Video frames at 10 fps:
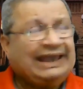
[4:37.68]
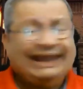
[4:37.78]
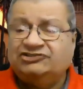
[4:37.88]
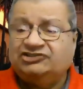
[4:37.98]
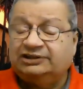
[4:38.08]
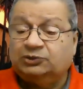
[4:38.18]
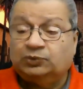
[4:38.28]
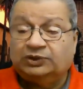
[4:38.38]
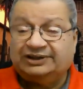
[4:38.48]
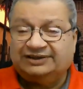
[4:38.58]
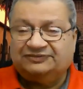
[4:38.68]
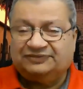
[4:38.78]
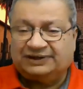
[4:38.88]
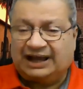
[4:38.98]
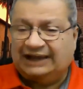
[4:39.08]
engineer working
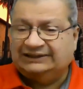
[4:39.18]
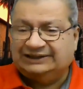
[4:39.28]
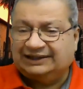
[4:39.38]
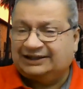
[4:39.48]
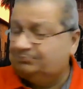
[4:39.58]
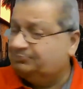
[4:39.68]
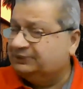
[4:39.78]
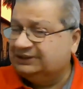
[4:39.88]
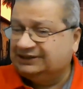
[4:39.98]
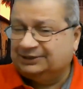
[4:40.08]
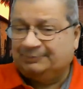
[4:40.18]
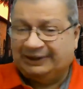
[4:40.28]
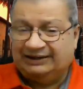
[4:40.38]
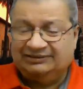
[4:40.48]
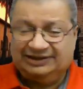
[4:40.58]
for a high-tech company in the
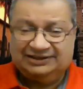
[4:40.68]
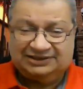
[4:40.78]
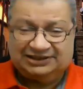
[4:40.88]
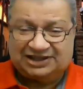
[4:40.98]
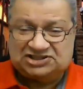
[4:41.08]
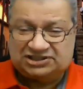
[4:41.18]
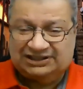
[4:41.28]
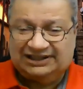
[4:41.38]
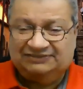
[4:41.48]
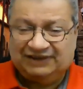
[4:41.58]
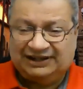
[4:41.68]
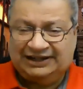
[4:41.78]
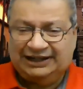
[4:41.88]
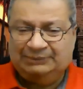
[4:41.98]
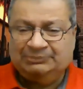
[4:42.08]
Bay Area that I shall leave
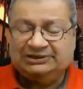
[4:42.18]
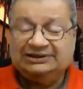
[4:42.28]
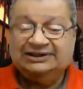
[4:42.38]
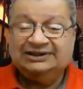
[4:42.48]
unnamed.